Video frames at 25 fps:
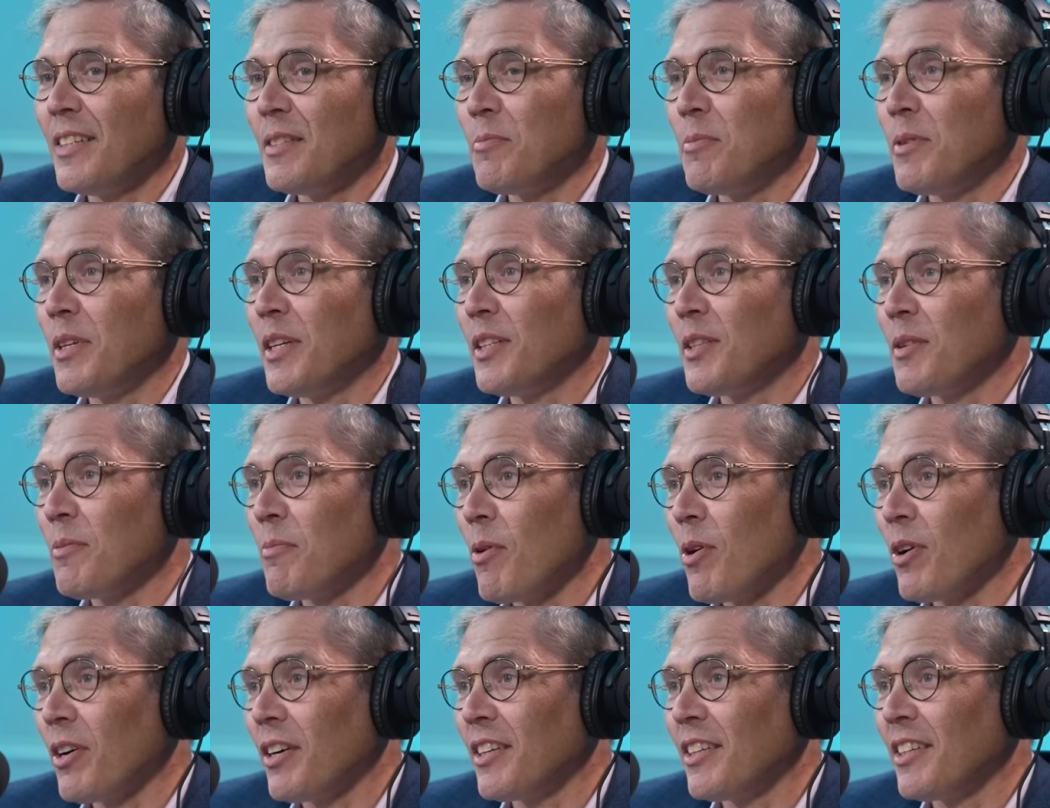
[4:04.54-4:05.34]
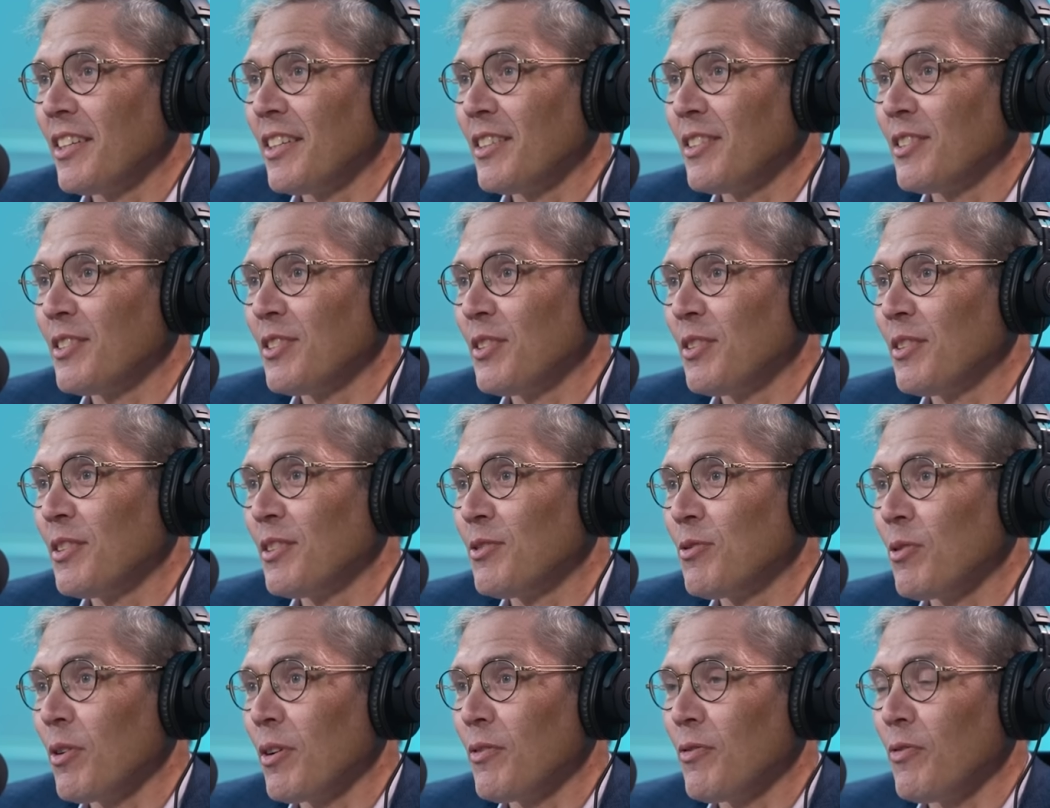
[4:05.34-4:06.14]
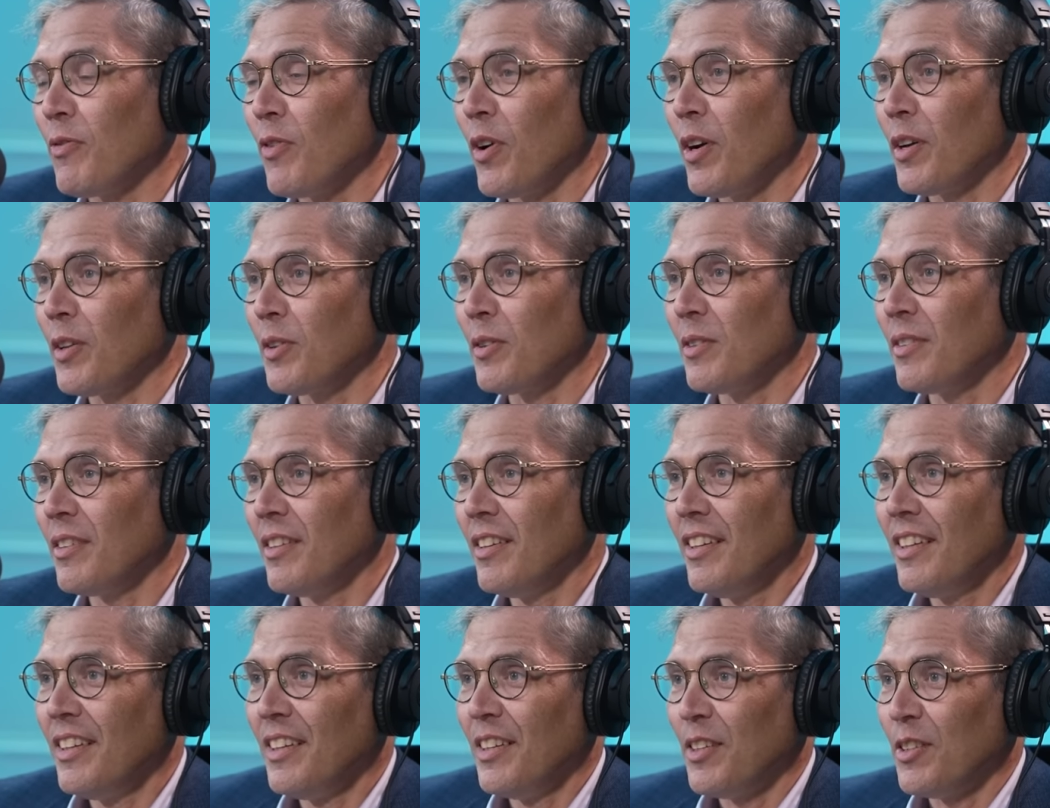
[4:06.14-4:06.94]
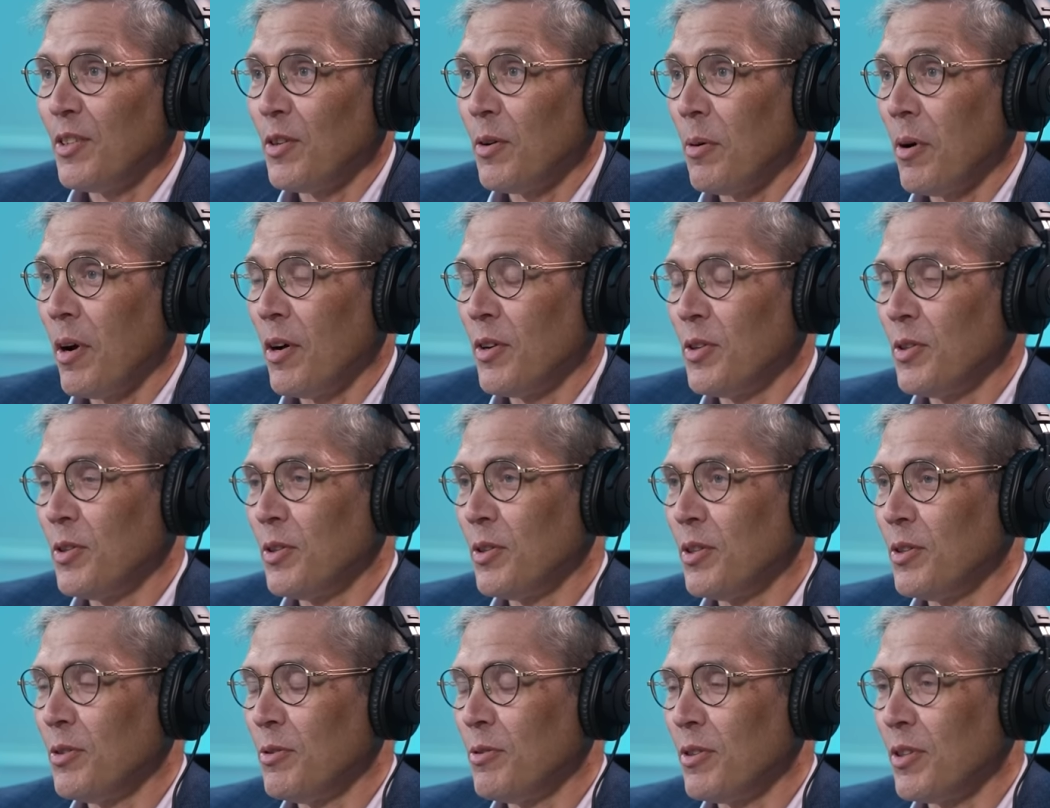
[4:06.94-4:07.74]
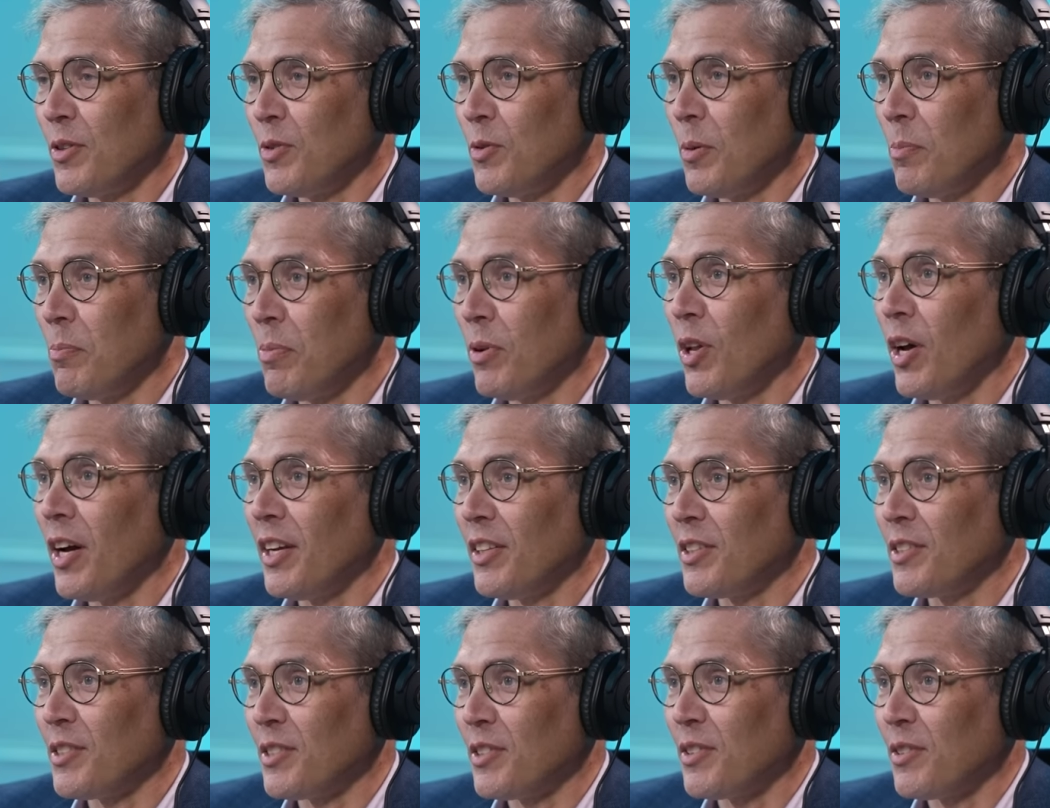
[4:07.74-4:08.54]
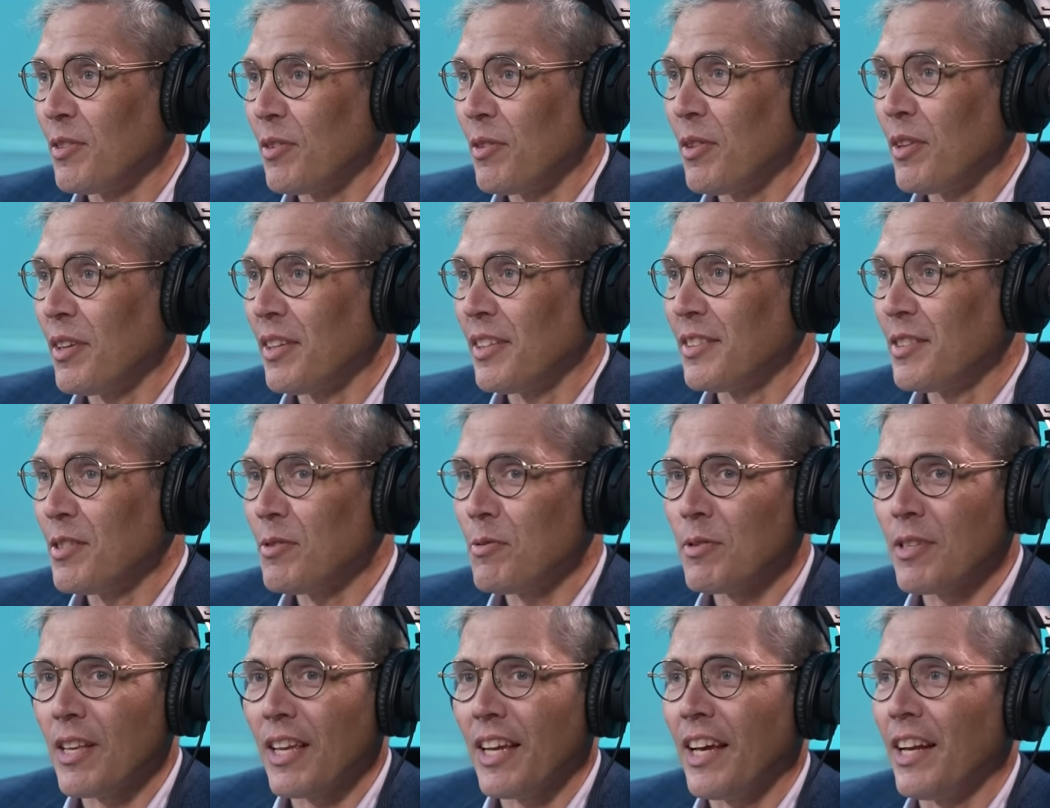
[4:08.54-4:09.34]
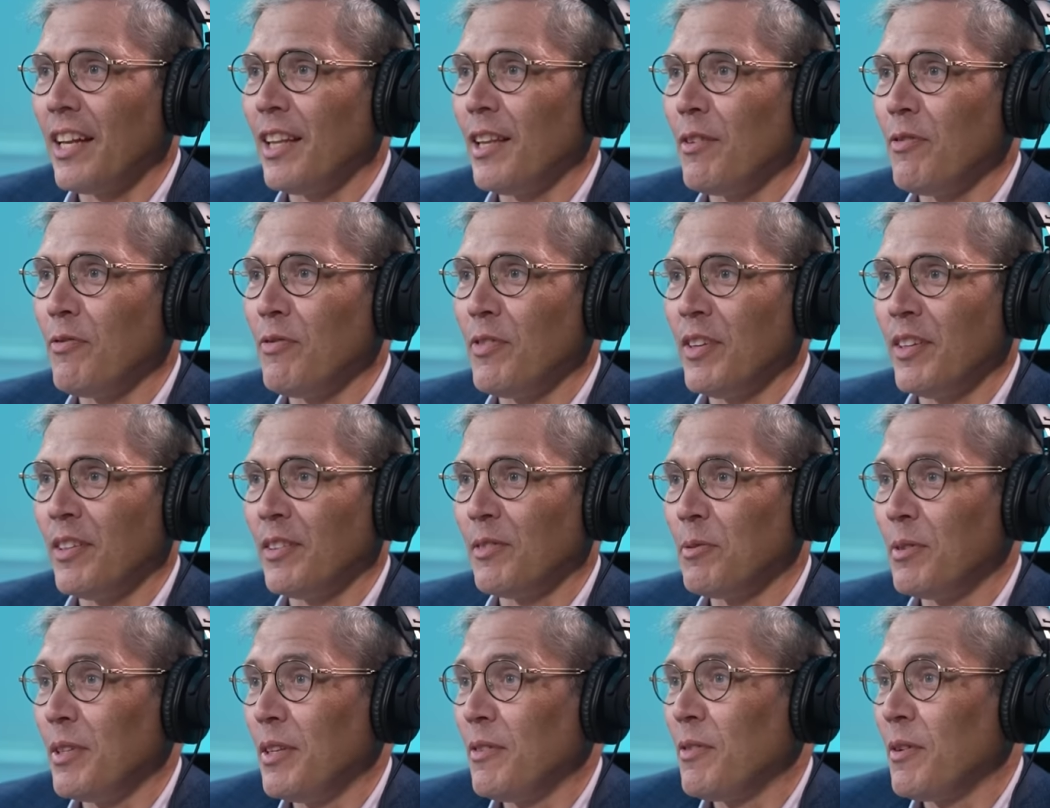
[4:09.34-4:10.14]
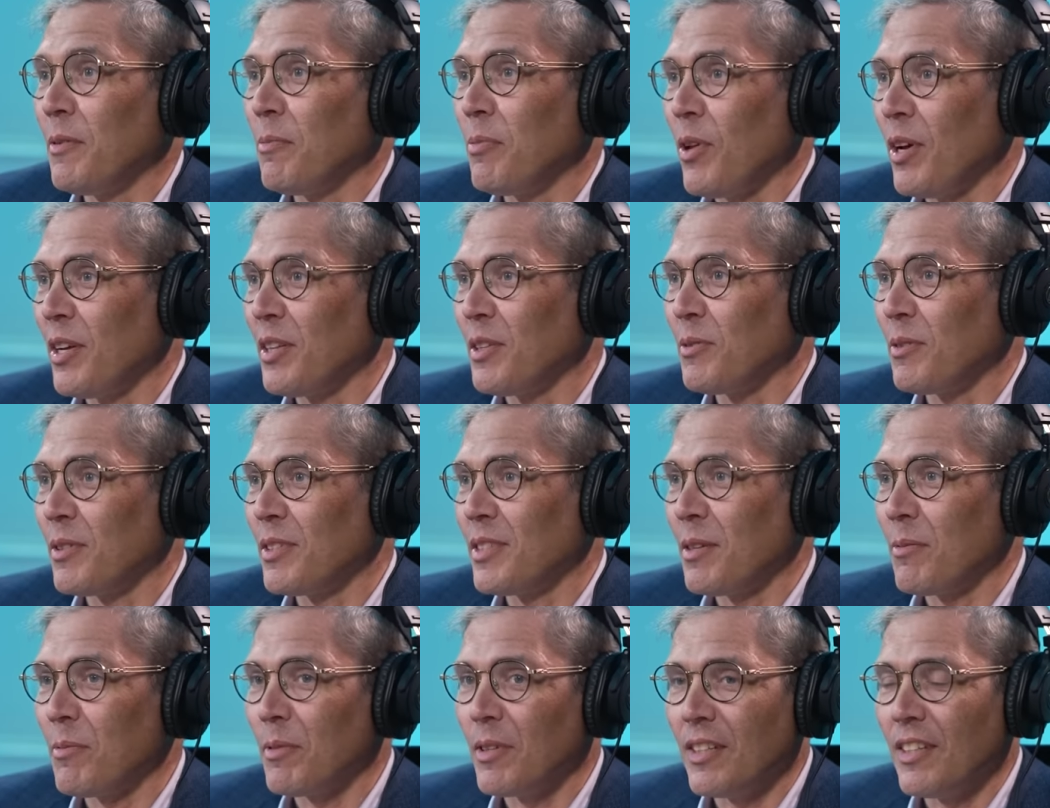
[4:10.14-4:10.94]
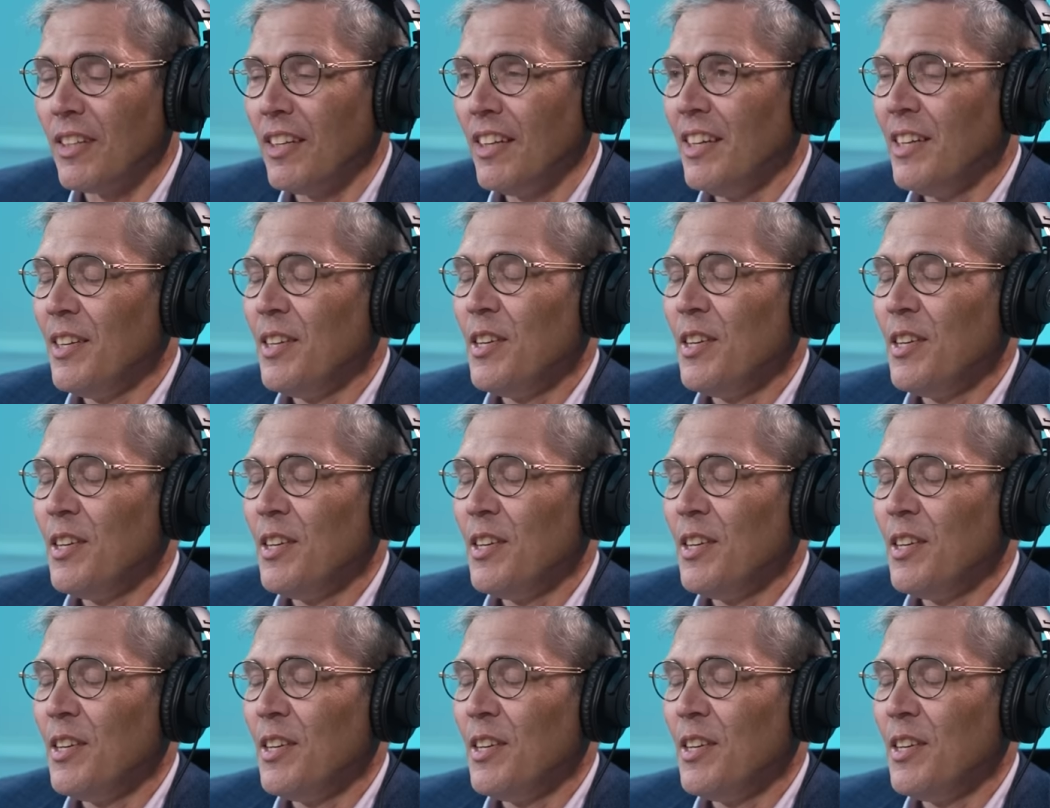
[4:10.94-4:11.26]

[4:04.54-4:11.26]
as being into marketing, so you try to find, you you you apply to certain things. This was like out of left field. We didn't even apply to it. Someone,